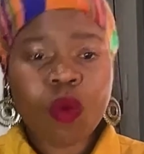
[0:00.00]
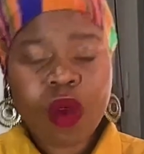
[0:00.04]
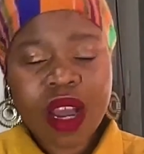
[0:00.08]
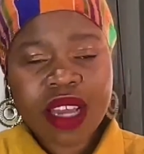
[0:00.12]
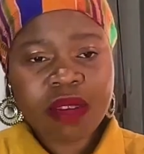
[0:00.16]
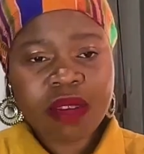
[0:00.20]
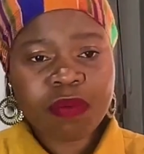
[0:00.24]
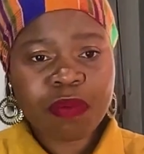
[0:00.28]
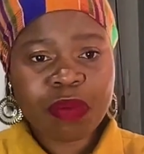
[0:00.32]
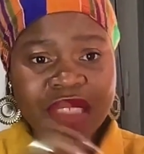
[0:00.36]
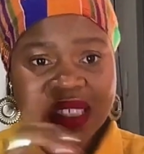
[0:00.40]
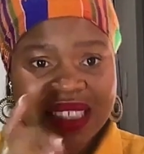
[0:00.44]

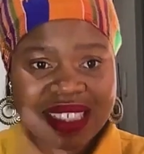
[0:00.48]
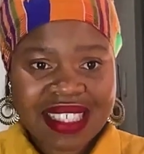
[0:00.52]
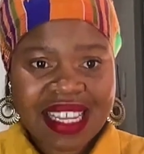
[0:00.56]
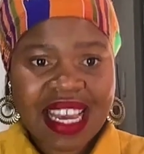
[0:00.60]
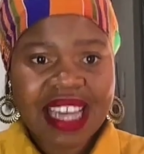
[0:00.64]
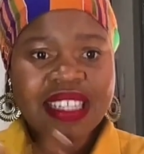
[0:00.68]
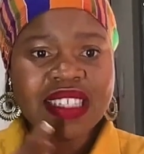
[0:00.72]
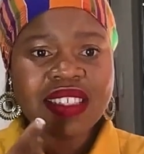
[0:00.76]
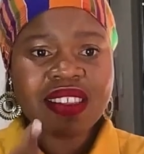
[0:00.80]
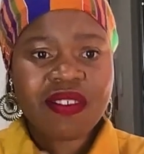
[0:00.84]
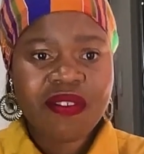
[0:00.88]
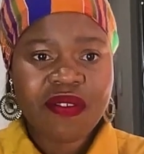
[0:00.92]
what
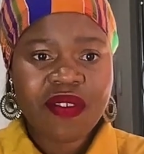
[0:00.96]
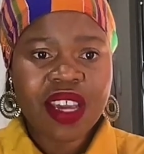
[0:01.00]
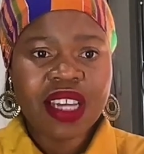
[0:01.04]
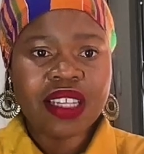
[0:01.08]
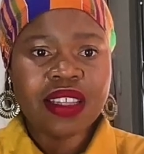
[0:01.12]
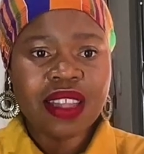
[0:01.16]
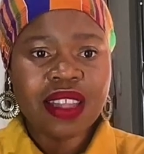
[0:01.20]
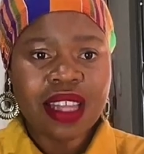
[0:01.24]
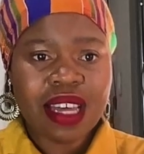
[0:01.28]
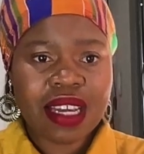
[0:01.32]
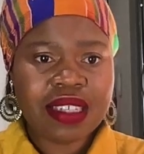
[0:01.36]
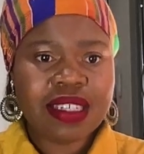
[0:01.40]
besides the fact
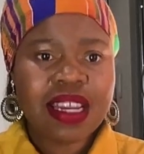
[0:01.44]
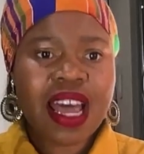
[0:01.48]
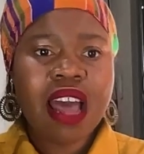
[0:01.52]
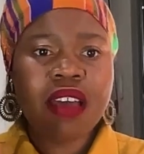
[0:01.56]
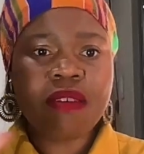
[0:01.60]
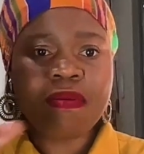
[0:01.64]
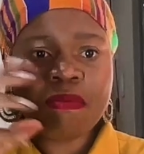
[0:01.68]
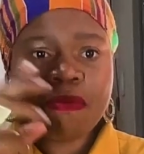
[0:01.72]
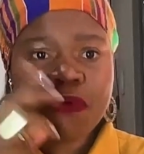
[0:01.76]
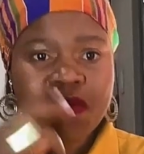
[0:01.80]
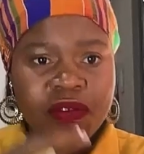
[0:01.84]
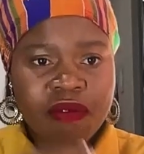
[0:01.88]
that
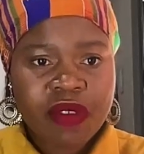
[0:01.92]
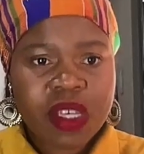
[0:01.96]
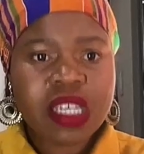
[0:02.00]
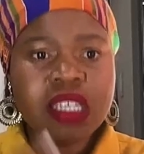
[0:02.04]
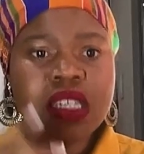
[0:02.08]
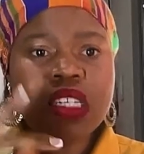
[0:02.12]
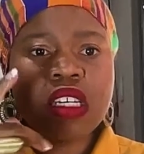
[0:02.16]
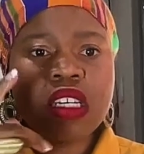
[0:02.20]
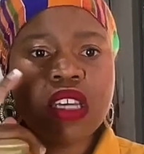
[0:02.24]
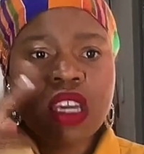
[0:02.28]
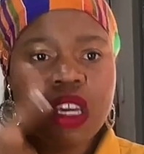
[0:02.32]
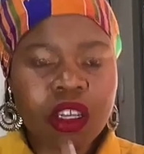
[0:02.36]
I'm
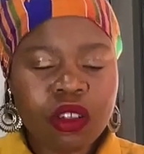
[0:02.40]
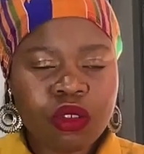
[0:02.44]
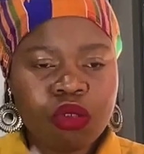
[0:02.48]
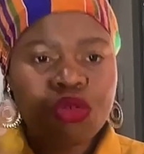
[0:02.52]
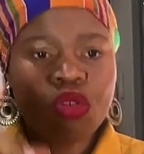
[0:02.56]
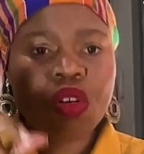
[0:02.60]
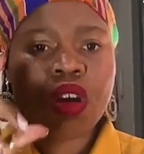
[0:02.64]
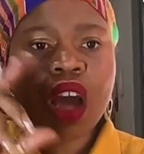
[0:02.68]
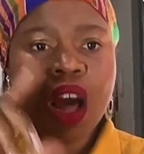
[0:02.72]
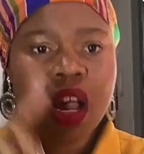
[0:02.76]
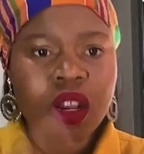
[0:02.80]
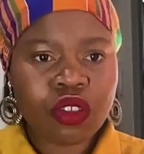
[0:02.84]
feeding into
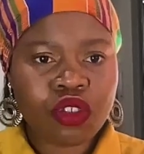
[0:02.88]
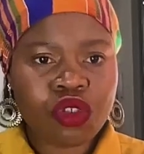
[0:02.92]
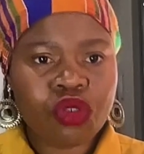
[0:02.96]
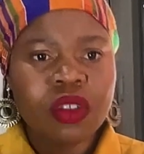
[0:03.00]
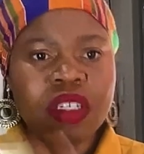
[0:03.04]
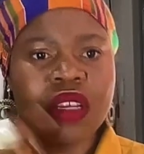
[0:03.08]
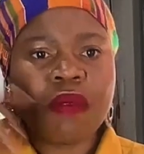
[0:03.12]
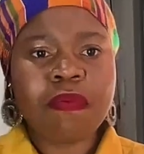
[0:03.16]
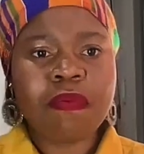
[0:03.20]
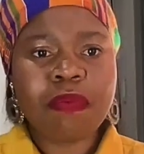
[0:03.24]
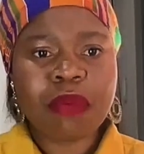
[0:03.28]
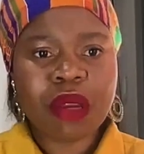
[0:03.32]
cultural
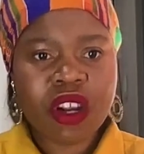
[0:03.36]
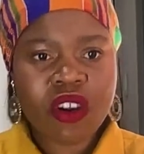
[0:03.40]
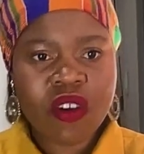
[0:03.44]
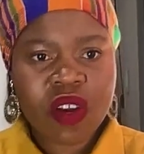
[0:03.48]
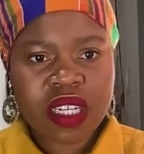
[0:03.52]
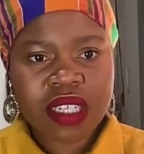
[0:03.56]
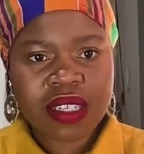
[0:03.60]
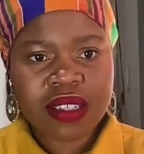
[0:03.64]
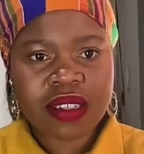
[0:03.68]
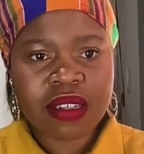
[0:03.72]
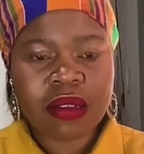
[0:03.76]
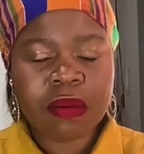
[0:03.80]

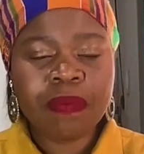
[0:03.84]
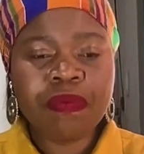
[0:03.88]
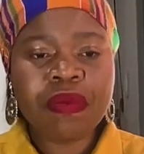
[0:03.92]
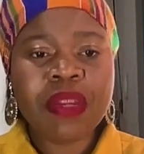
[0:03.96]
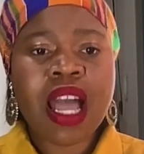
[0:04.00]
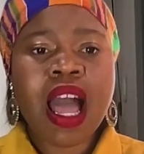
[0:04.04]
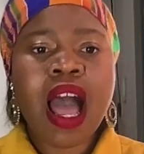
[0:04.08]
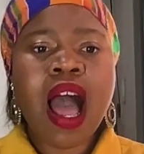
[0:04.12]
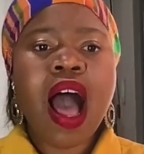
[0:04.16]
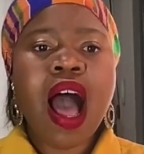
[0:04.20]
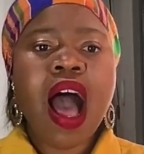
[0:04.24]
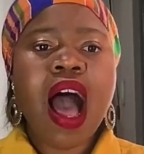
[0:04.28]
imperialism,
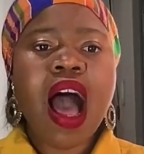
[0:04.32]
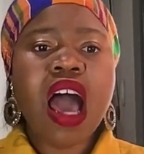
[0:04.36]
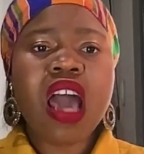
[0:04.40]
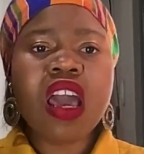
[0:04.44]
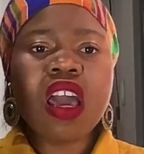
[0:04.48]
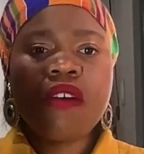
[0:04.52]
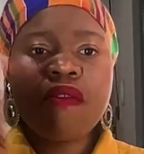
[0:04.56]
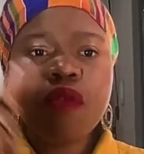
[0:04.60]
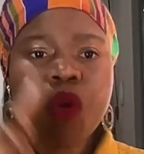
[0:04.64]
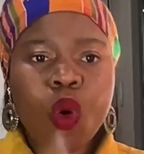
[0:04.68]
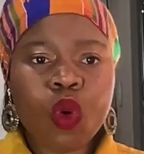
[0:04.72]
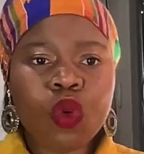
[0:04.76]
I
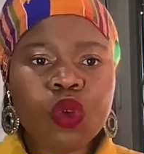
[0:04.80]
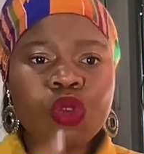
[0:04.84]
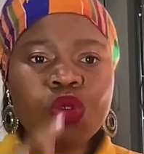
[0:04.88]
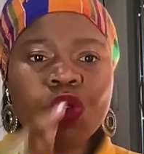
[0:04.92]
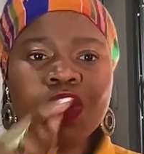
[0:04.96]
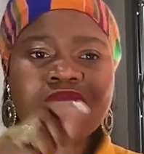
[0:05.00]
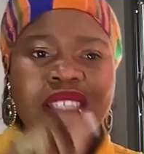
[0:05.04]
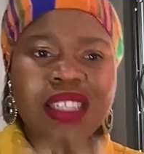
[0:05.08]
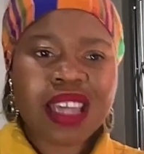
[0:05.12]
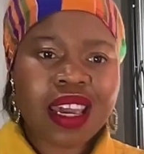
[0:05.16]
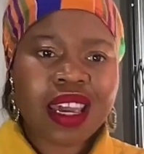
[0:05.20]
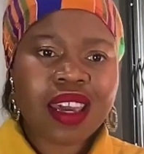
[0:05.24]
have also
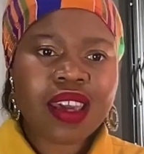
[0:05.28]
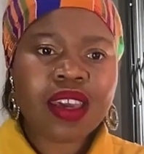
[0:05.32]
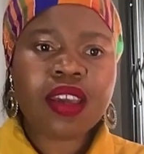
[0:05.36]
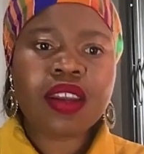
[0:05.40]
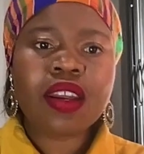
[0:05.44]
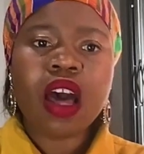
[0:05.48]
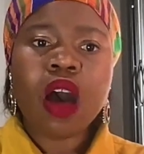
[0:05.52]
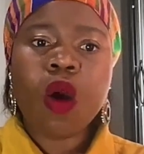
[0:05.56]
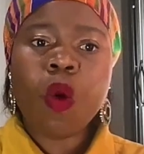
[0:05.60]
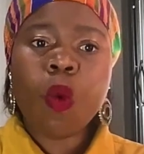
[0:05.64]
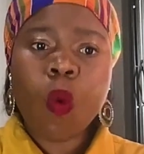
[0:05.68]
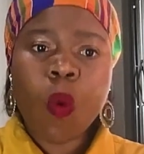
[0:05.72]
taken
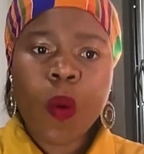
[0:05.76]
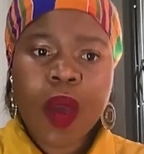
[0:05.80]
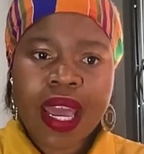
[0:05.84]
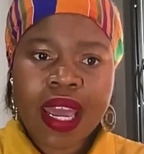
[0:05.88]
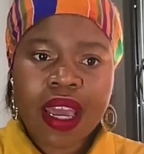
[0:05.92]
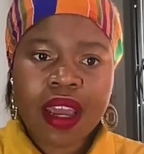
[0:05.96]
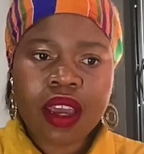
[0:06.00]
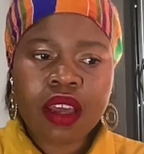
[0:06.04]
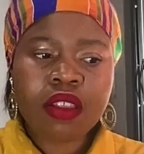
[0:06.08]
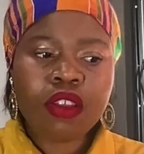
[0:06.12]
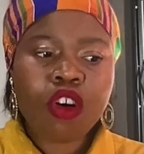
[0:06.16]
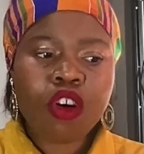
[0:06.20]

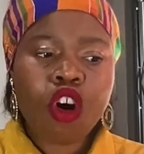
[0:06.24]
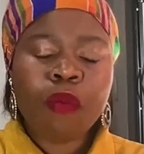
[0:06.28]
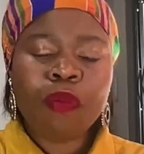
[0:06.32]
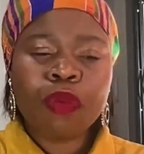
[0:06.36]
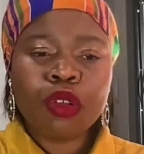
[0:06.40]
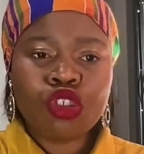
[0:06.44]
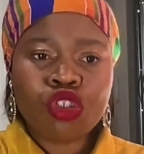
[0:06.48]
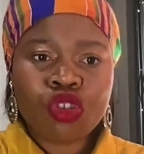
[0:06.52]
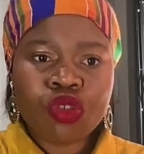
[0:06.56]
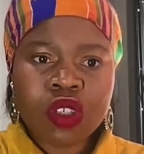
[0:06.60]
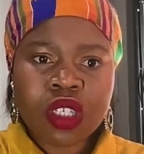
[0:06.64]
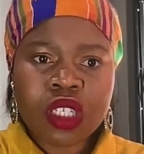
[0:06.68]
away the
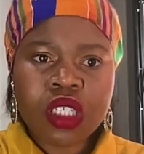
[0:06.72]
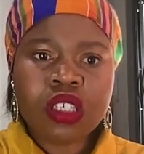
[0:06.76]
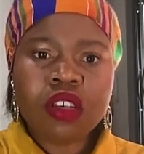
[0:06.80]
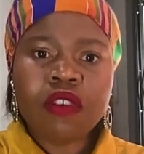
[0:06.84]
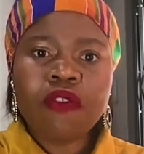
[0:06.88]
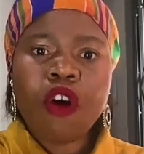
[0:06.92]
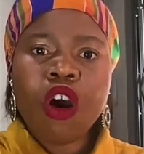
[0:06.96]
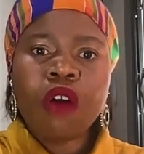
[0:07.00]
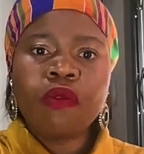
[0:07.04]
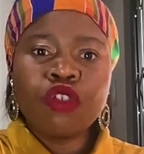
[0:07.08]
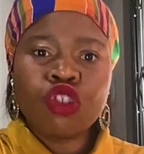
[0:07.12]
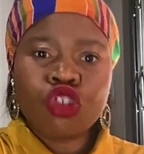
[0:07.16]
opportunity
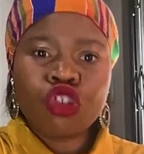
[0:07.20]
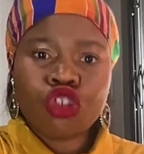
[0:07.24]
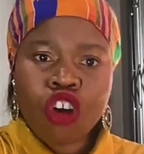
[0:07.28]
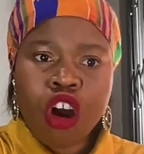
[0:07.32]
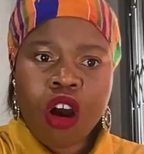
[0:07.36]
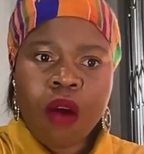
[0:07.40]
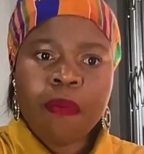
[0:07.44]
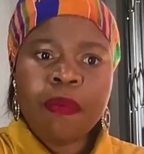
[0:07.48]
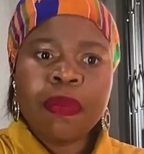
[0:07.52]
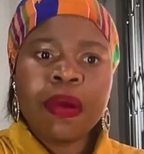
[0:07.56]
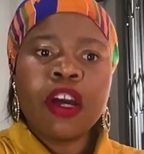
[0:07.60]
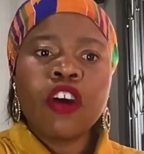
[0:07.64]
of
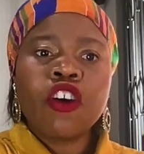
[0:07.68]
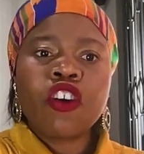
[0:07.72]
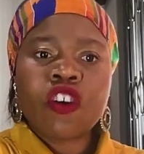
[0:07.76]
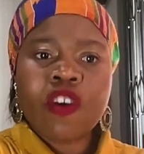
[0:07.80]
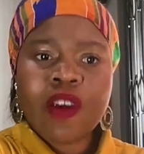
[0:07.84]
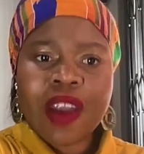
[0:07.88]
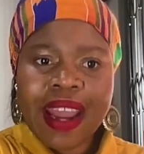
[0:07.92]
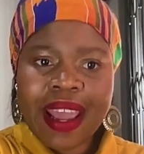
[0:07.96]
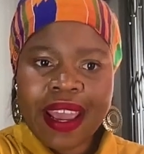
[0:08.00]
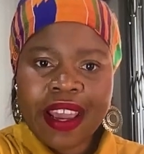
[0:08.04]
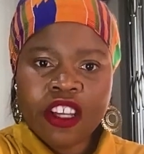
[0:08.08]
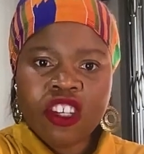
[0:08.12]
job
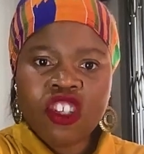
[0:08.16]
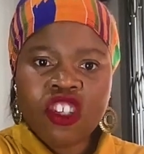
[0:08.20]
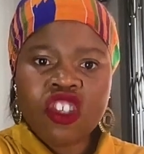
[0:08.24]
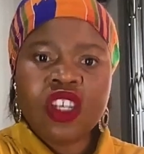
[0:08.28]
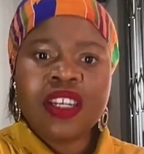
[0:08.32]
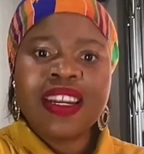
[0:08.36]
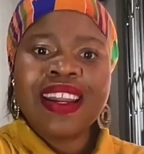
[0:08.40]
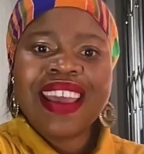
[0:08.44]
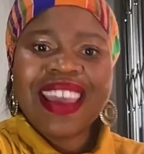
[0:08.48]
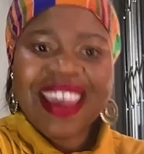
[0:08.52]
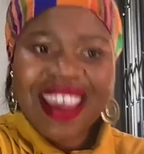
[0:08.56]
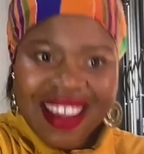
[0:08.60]

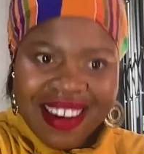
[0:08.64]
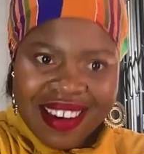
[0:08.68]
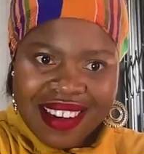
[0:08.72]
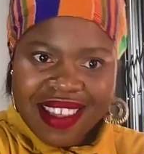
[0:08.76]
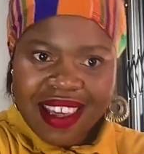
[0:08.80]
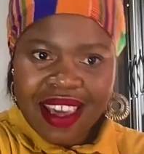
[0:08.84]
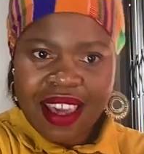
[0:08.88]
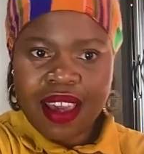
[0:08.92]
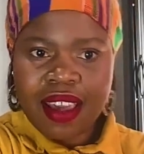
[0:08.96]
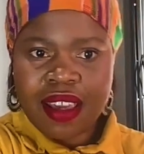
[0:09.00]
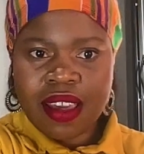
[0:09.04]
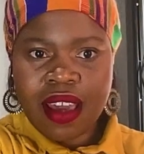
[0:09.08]
creation in
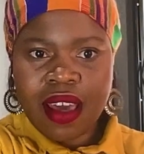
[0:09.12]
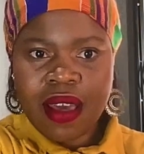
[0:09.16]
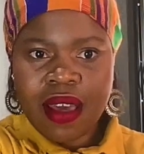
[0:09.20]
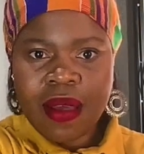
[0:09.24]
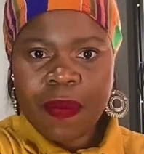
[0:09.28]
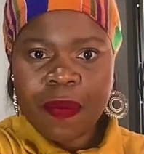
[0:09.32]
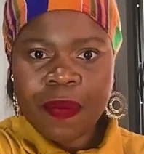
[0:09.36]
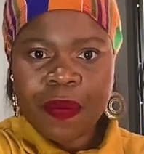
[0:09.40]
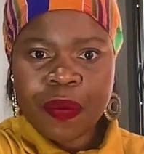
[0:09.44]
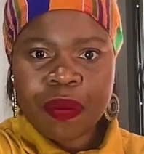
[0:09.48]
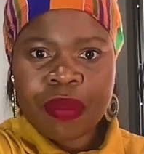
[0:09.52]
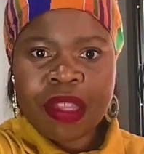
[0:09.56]
Kenya.
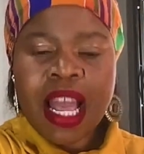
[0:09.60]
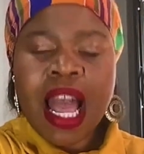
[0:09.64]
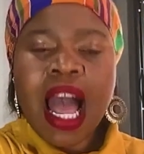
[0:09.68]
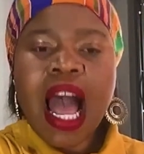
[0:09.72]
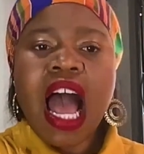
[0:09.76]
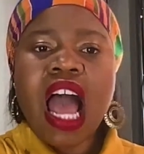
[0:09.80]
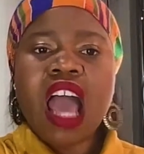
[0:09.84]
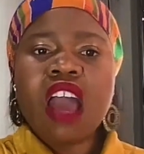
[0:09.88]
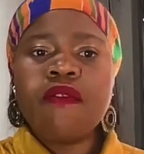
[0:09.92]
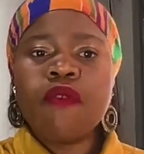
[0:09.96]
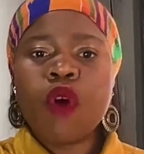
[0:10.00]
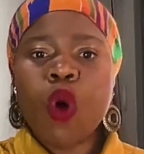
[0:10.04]

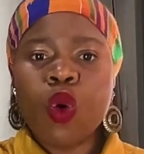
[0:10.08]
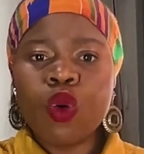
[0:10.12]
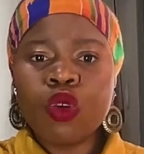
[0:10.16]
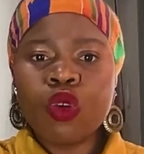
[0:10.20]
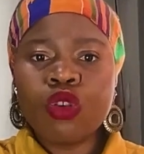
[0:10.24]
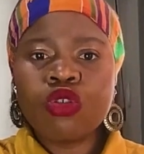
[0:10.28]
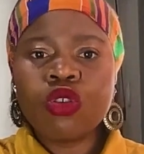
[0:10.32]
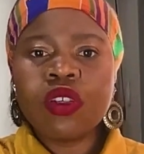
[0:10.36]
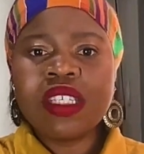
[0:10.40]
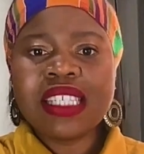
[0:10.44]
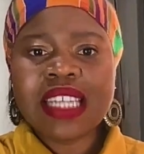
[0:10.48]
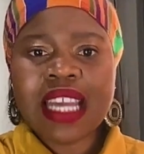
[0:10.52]
I've
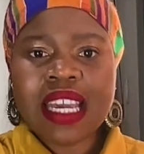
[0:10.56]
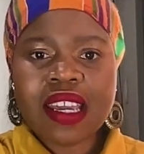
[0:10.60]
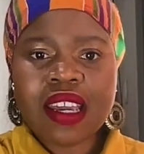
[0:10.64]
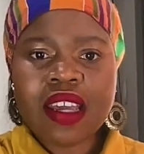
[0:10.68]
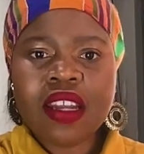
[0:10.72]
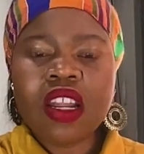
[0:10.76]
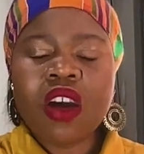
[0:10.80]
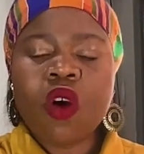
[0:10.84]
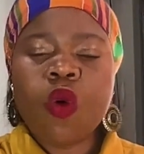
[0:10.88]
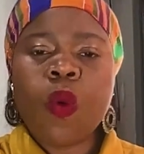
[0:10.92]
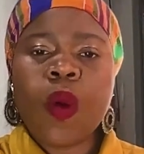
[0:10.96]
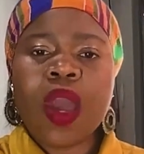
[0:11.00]
also taken
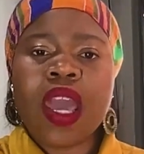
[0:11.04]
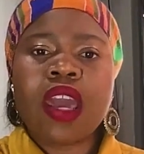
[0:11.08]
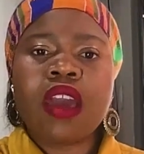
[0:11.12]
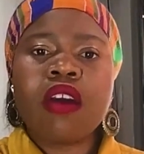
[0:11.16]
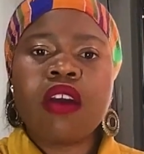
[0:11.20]
away